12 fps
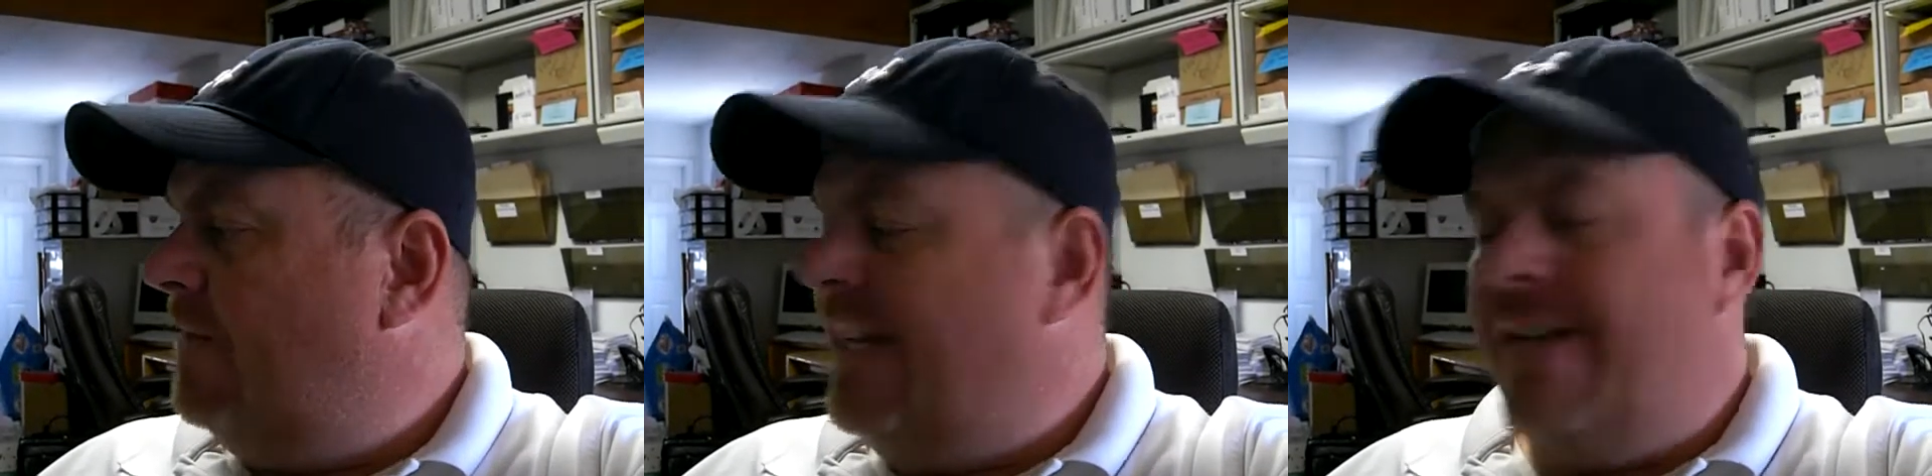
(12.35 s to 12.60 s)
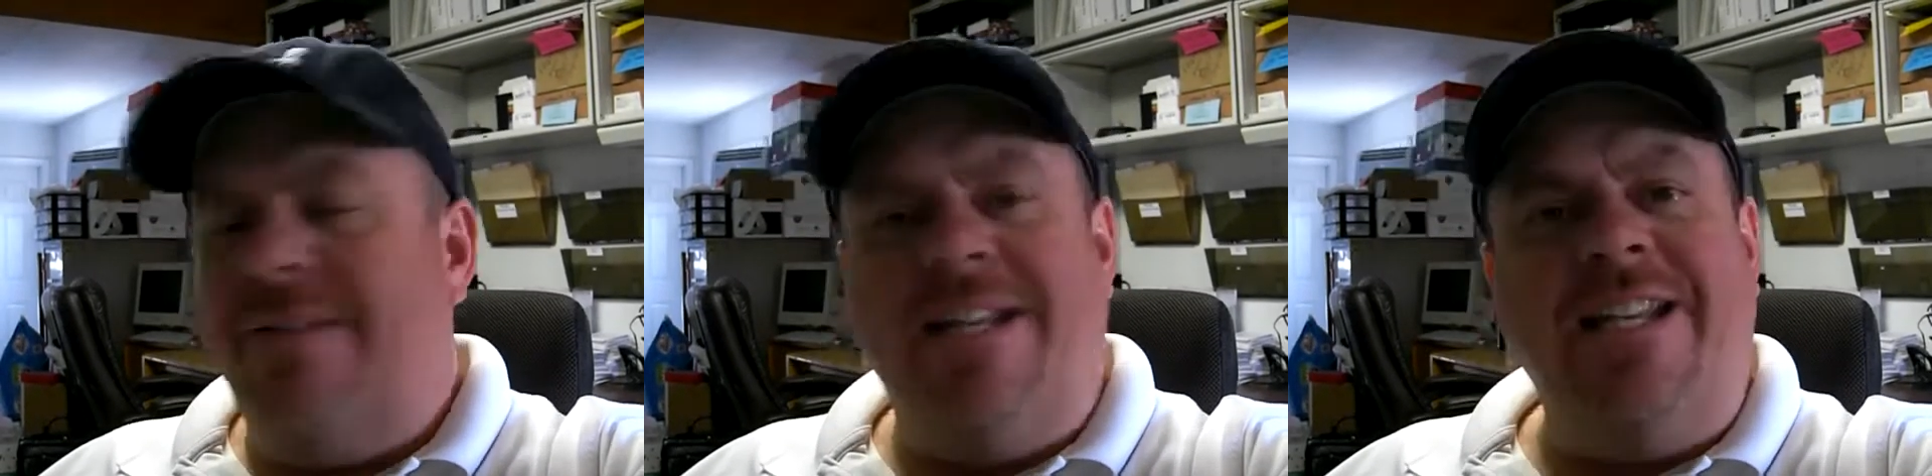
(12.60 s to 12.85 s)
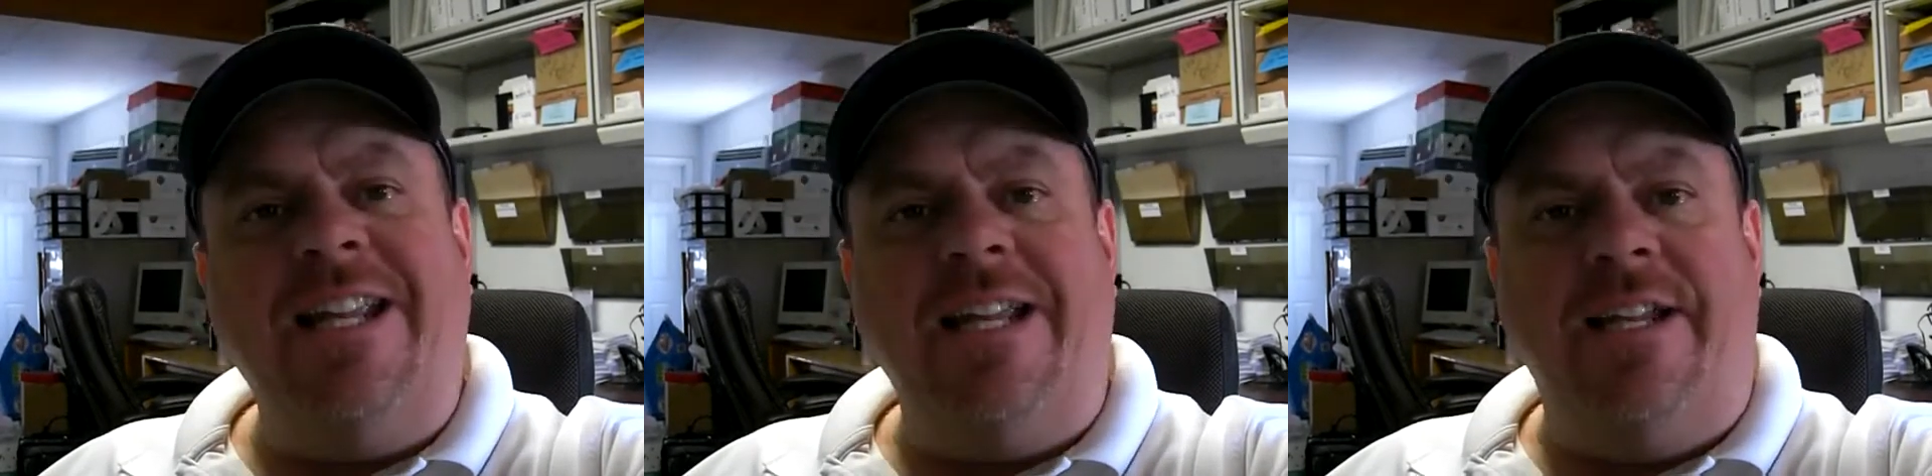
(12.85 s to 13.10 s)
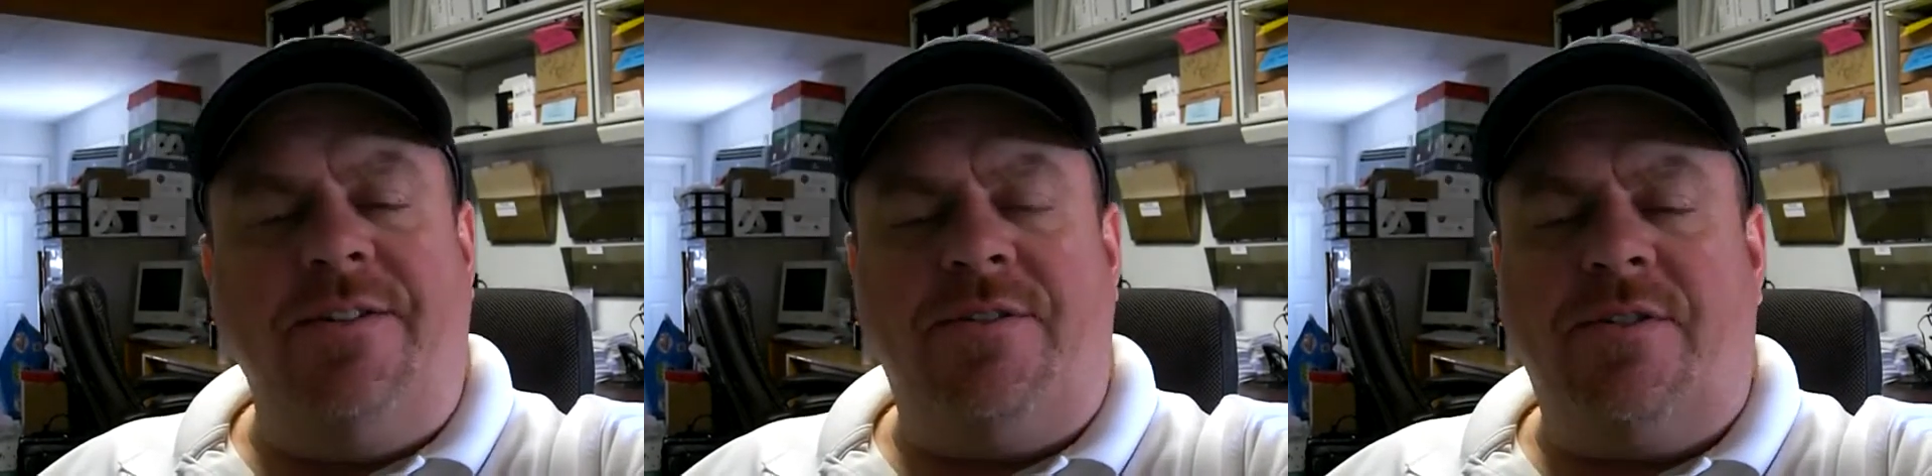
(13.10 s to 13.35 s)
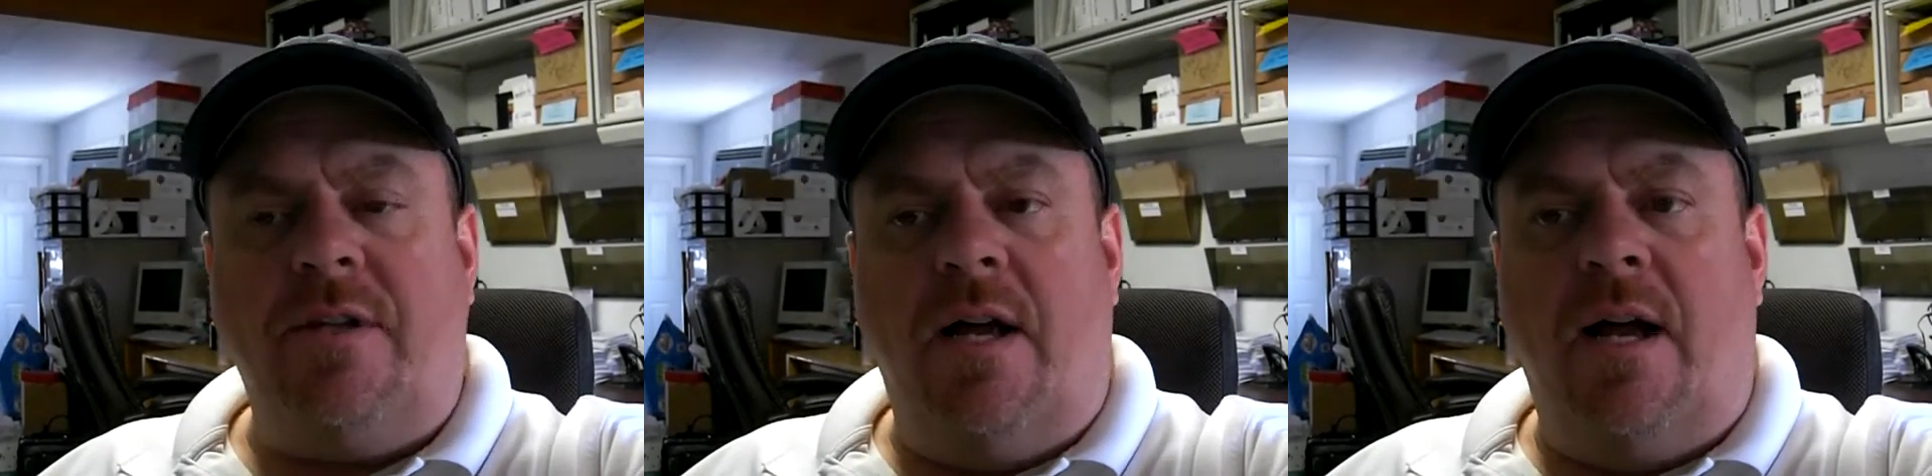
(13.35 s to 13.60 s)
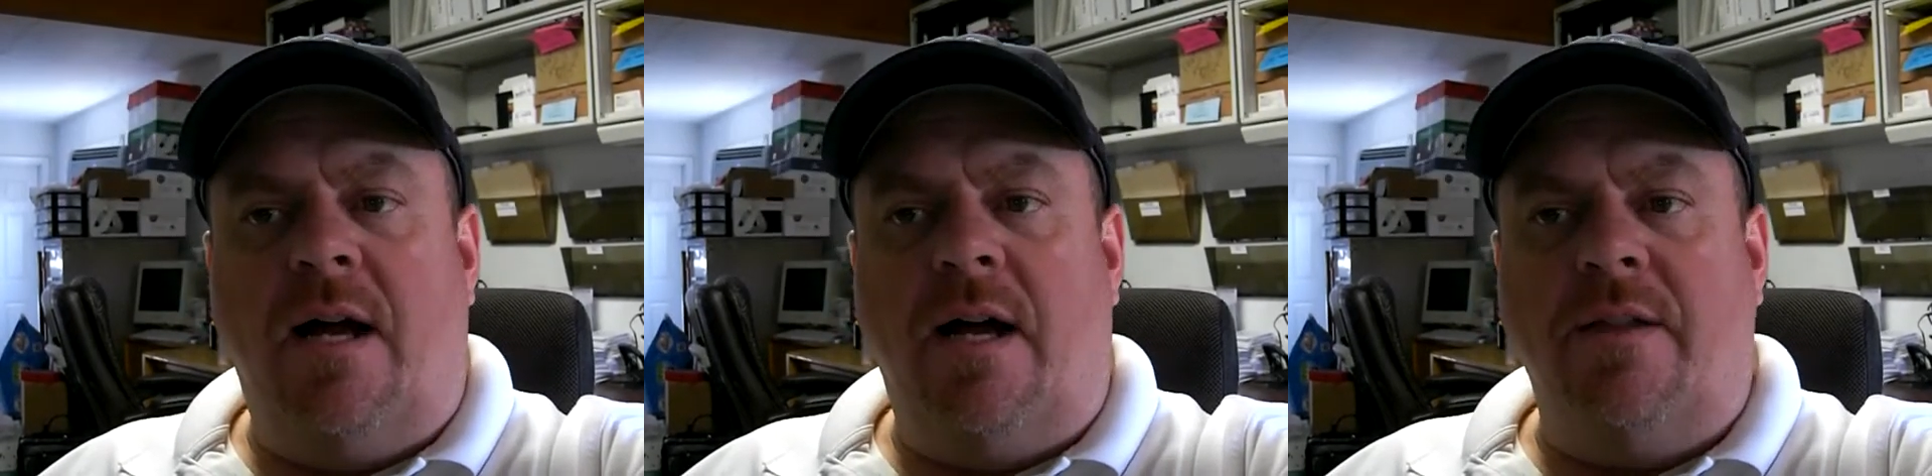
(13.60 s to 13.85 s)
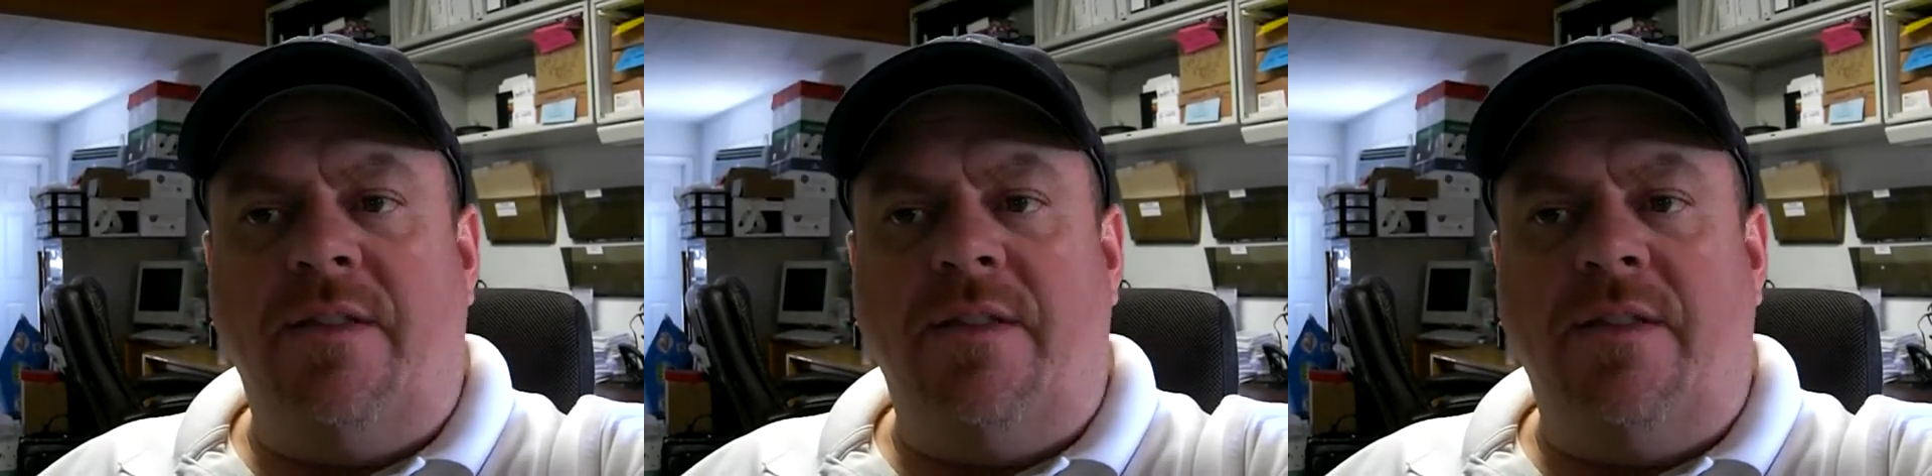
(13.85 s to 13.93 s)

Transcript: DVDs uh,